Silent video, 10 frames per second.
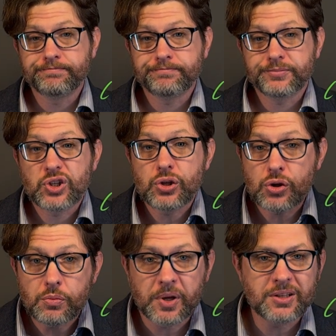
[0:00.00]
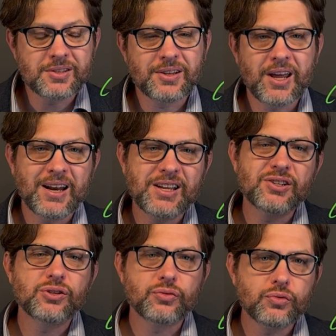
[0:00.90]
humans, that it is
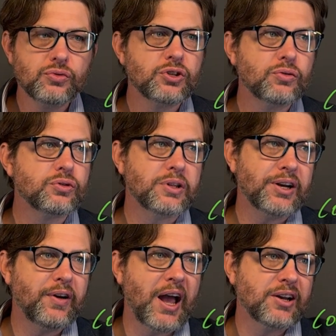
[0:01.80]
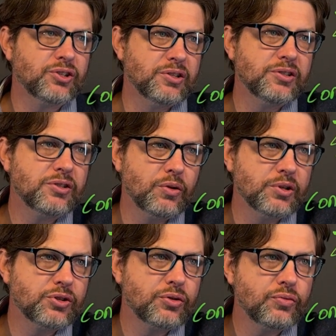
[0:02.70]
through social interactions. So it's
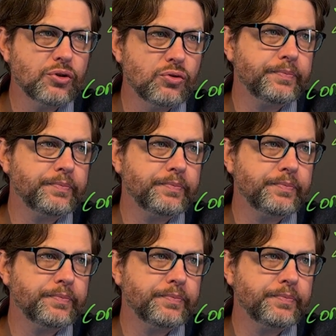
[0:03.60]
through.